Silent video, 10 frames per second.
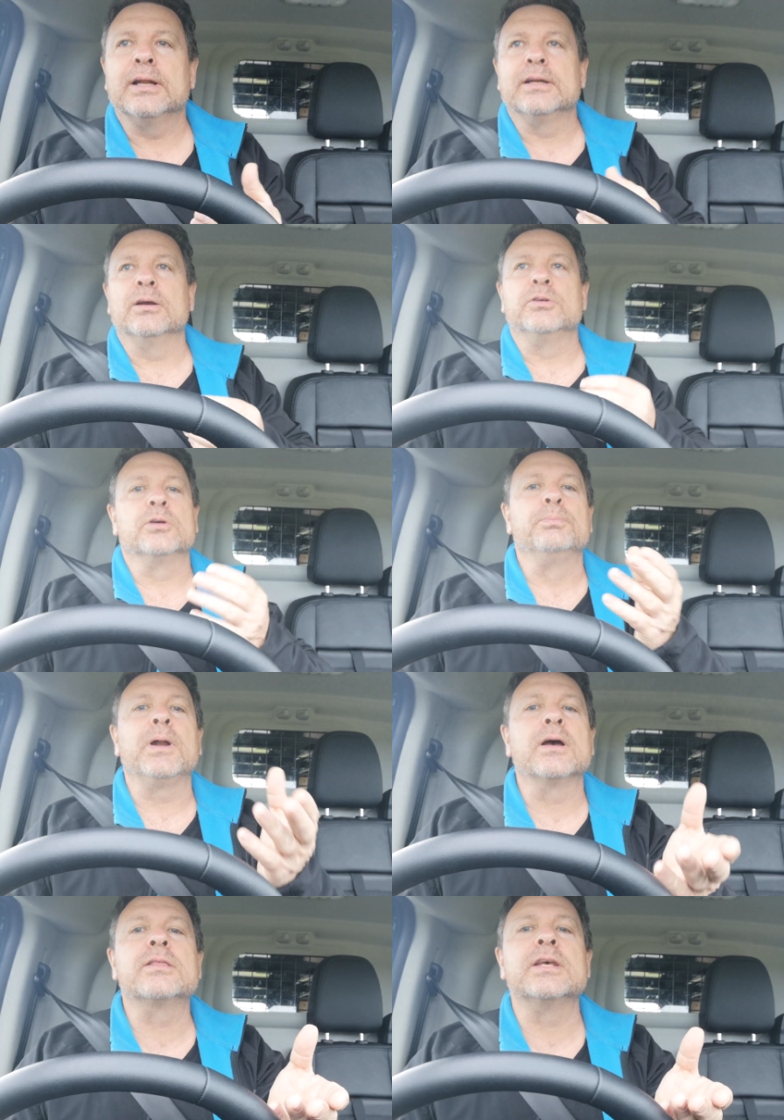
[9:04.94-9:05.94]
I don't know, you can
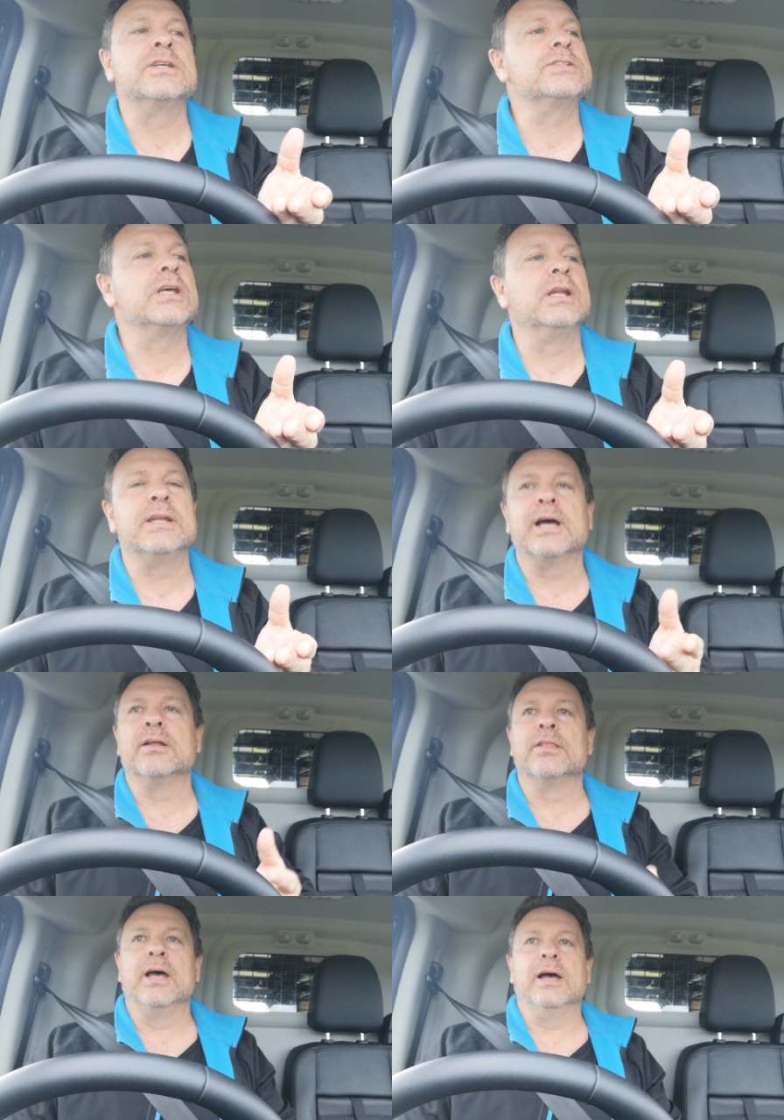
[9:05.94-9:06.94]
plug things in
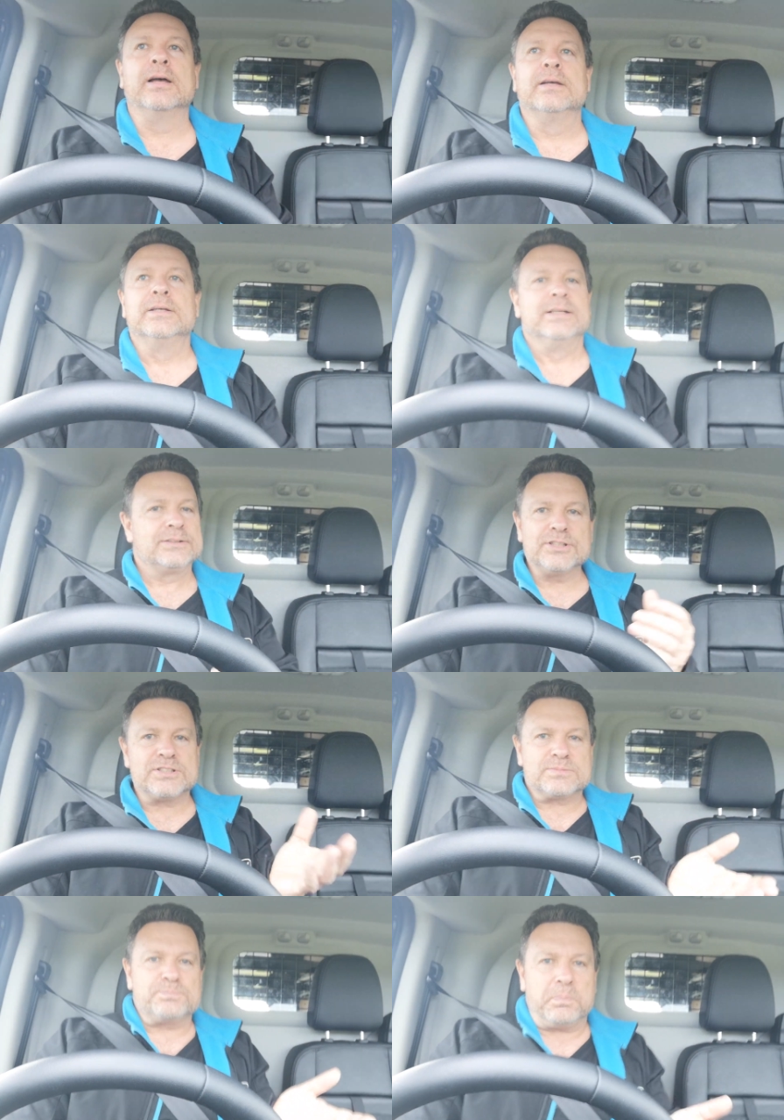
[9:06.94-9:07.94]
down there.
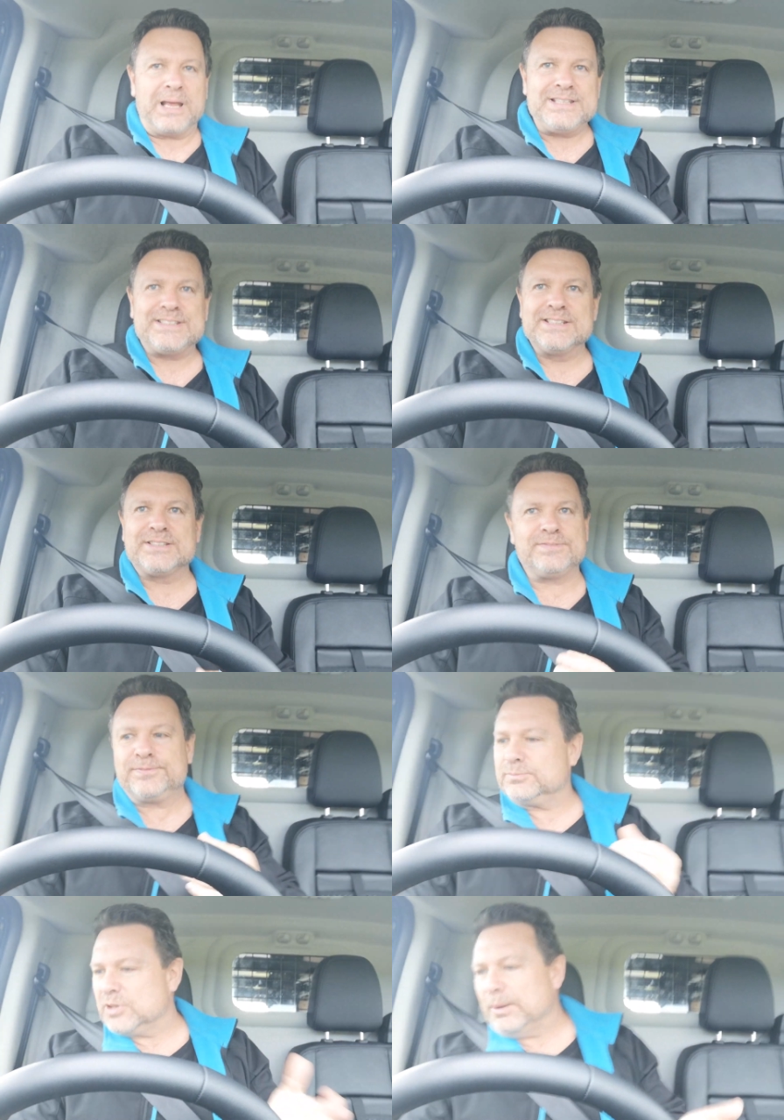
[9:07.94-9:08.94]
Just places,
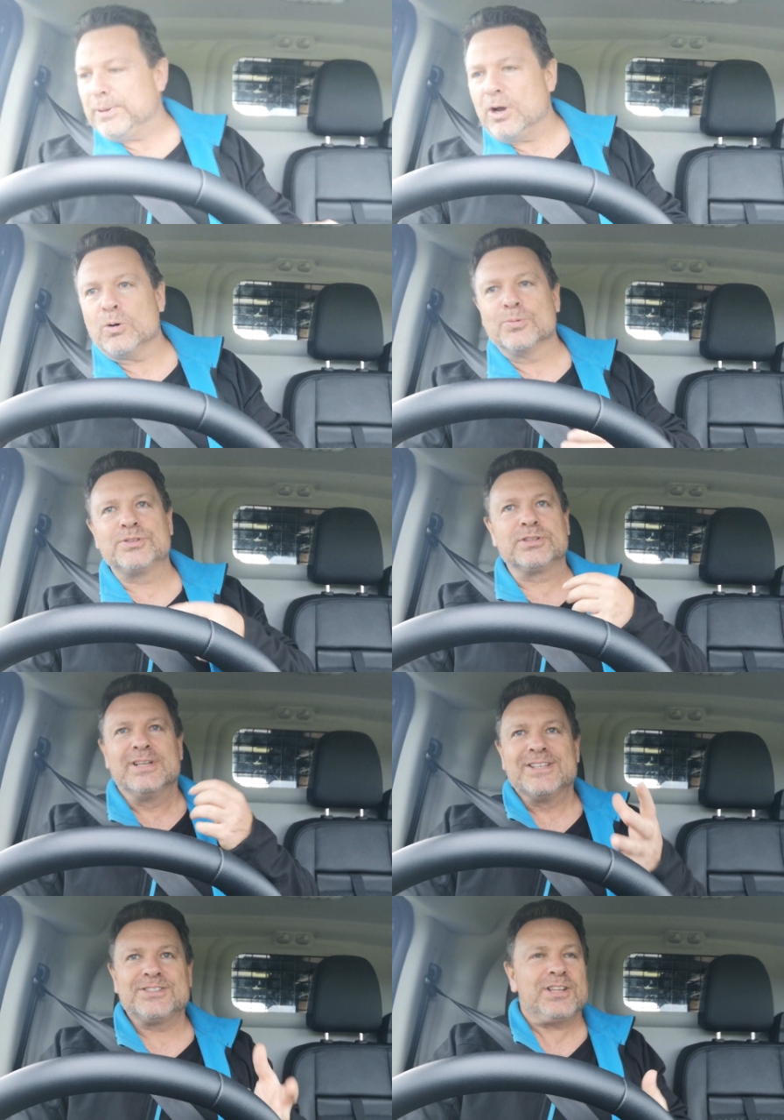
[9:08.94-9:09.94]
cubby holes,
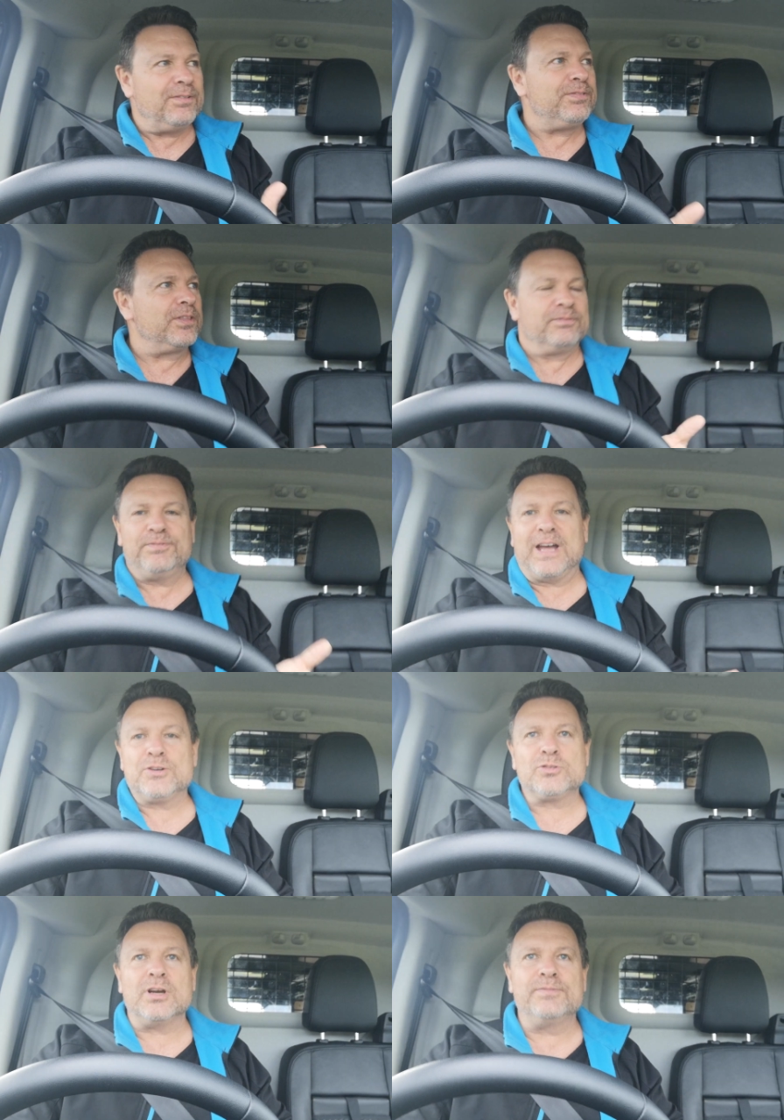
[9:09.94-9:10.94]
stuff that
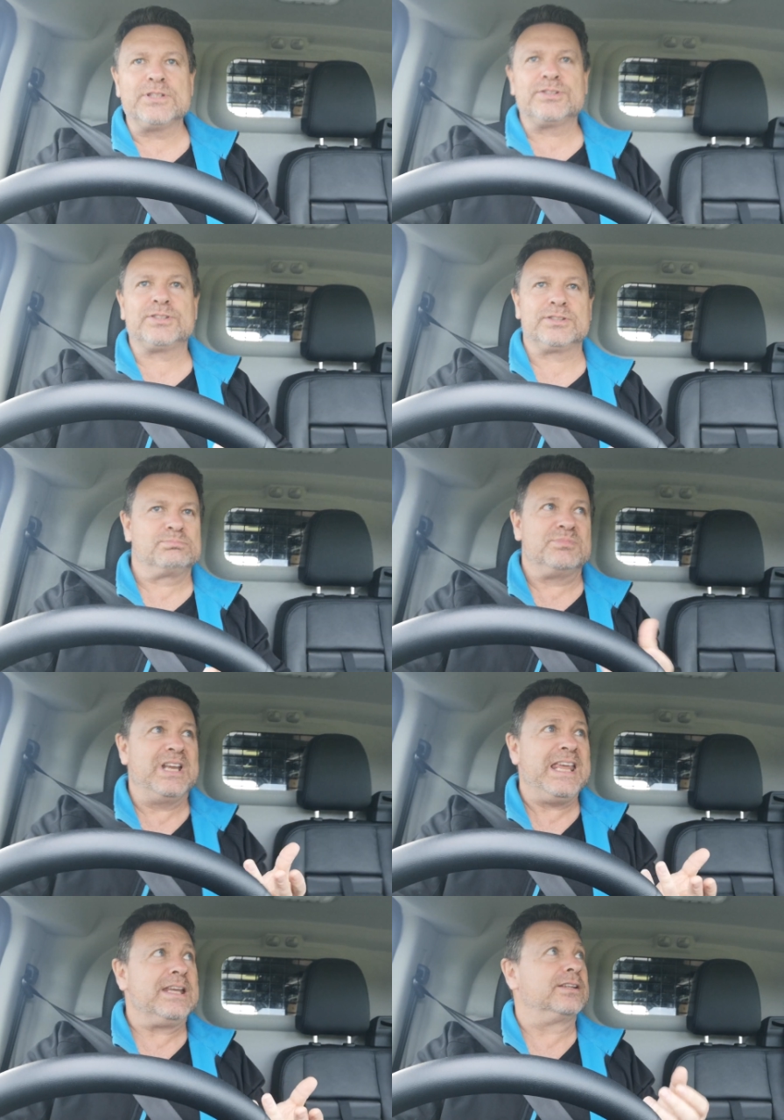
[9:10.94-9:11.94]
van drivers
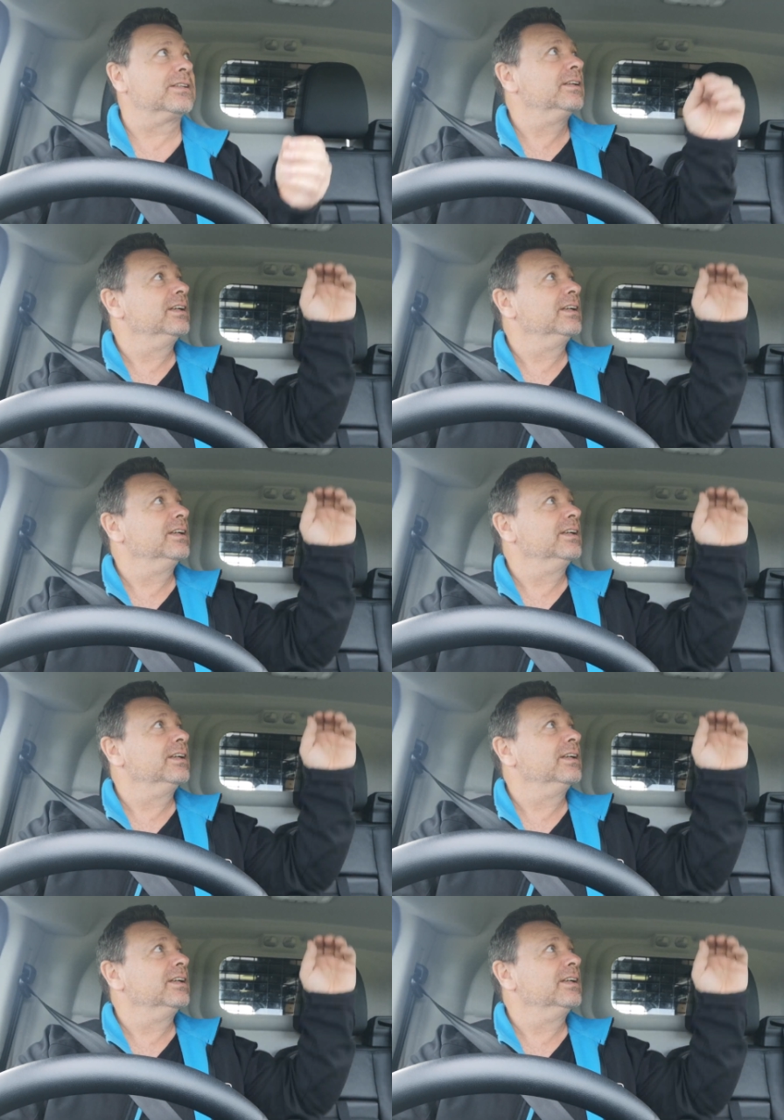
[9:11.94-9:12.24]
need.